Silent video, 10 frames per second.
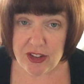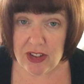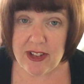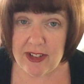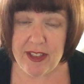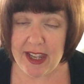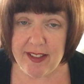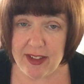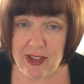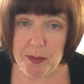just as I
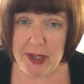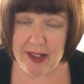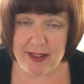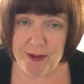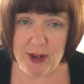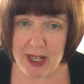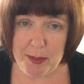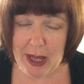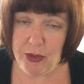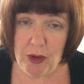think there's something different
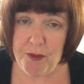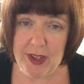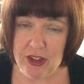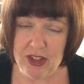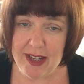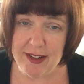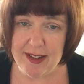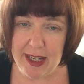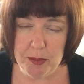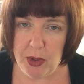about non-fiction editing.